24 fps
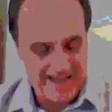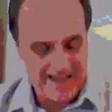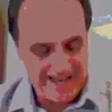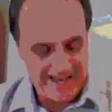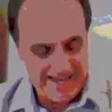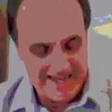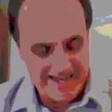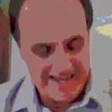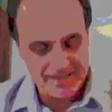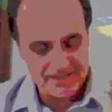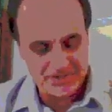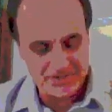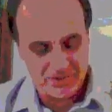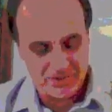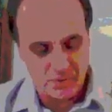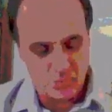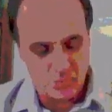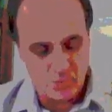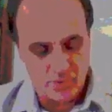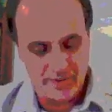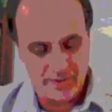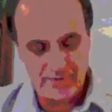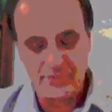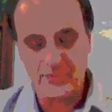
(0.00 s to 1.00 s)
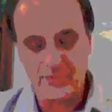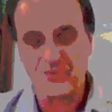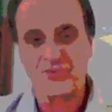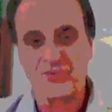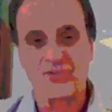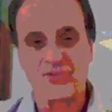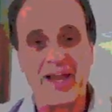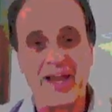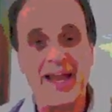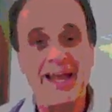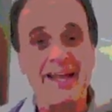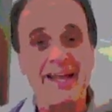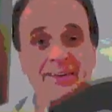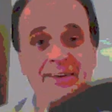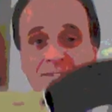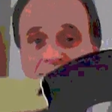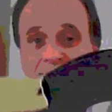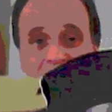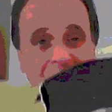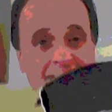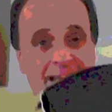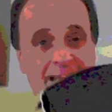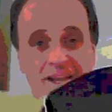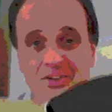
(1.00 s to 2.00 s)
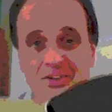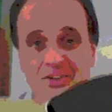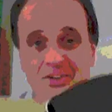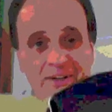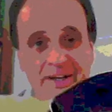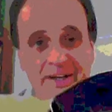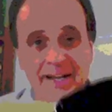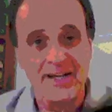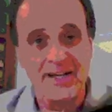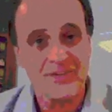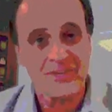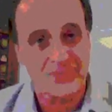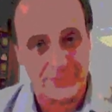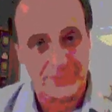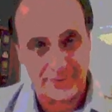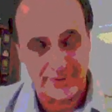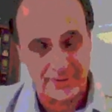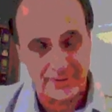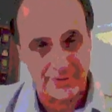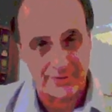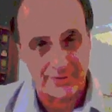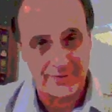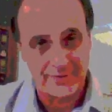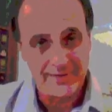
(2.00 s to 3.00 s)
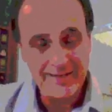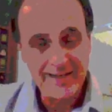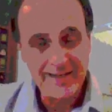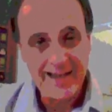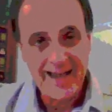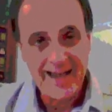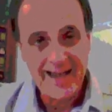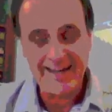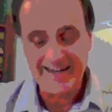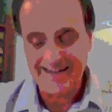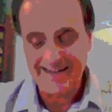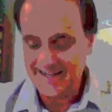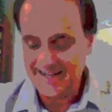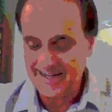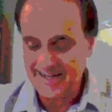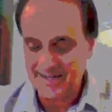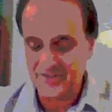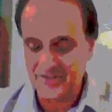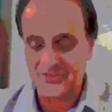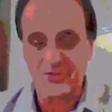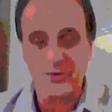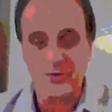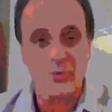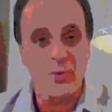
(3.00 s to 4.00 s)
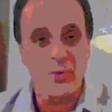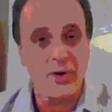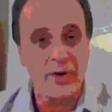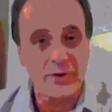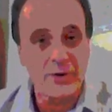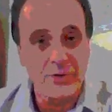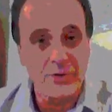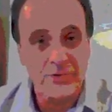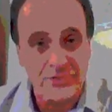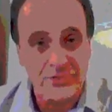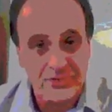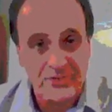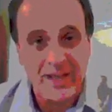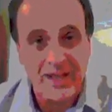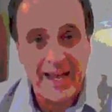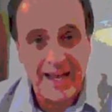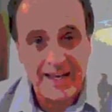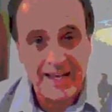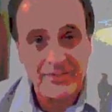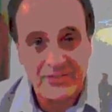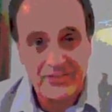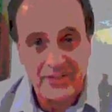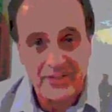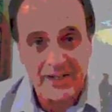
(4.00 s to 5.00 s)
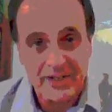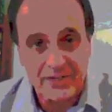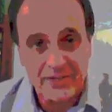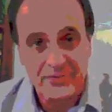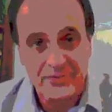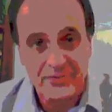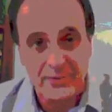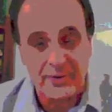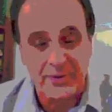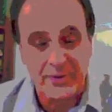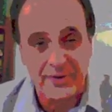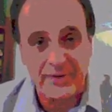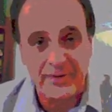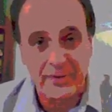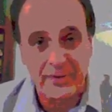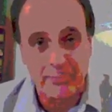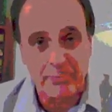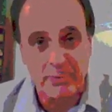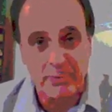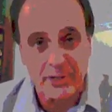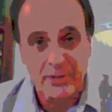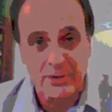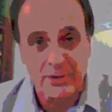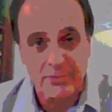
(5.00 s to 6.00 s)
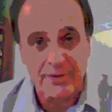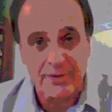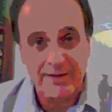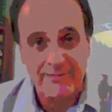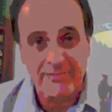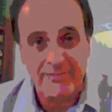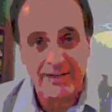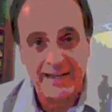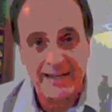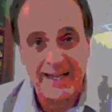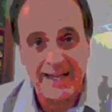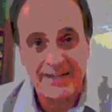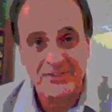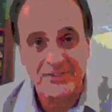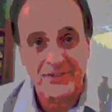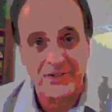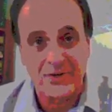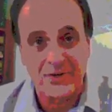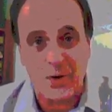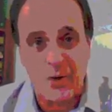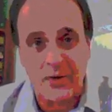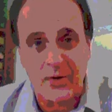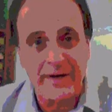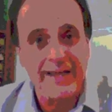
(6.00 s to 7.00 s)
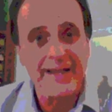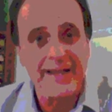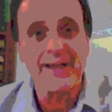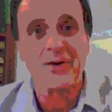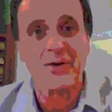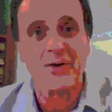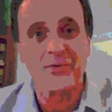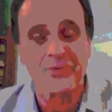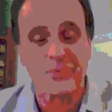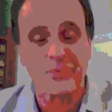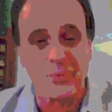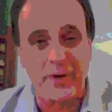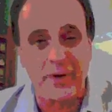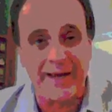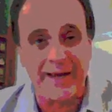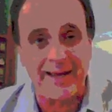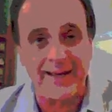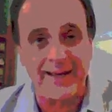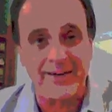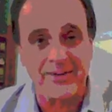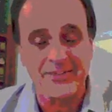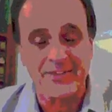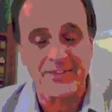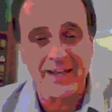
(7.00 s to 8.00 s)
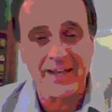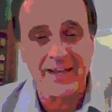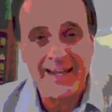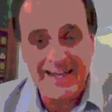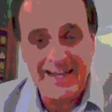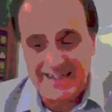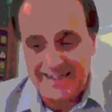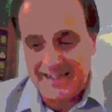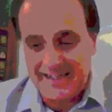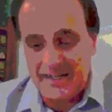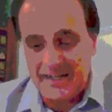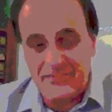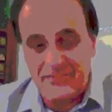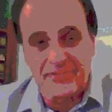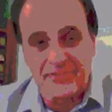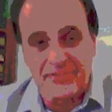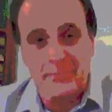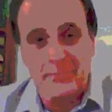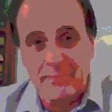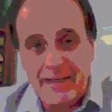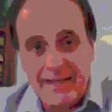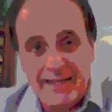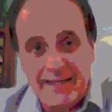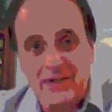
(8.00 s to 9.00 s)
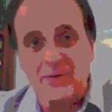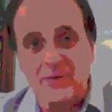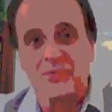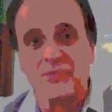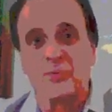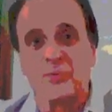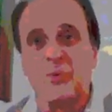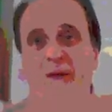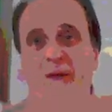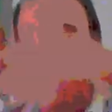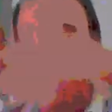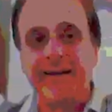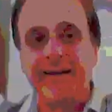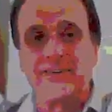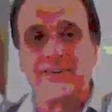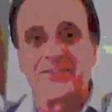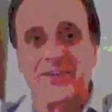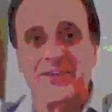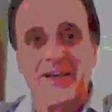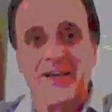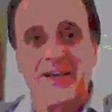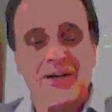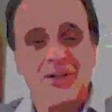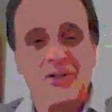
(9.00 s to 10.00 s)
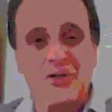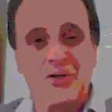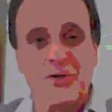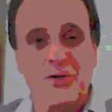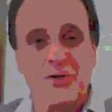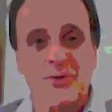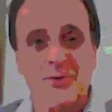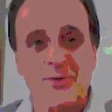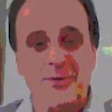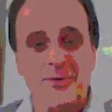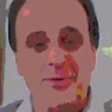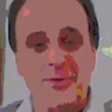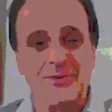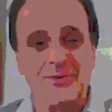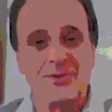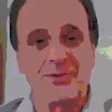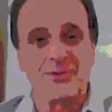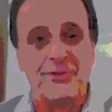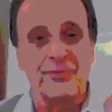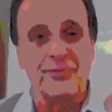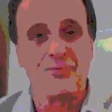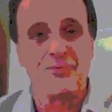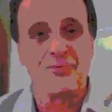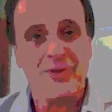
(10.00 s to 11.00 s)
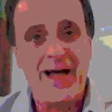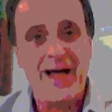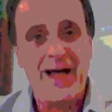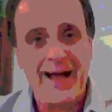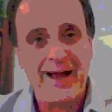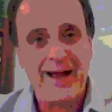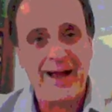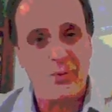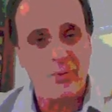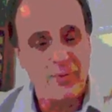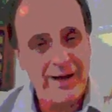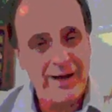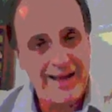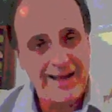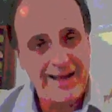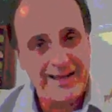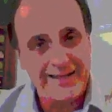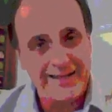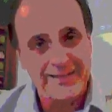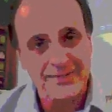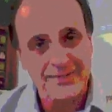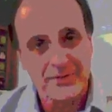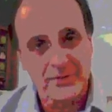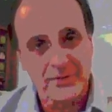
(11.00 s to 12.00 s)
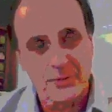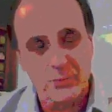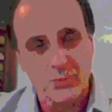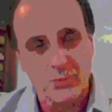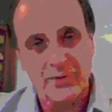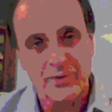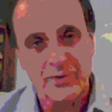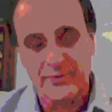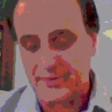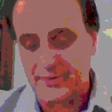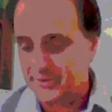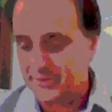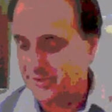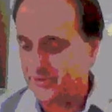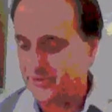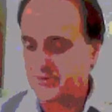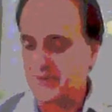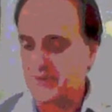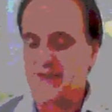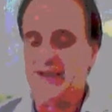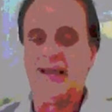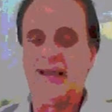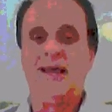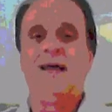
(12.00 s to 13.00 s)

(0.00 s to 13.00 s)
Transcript: He is the one who saved ancient Israel, and he is the one who saves Israel in the book of Revelation on eagle's wings. He gives them eagle's wings to fly away into the wilderness.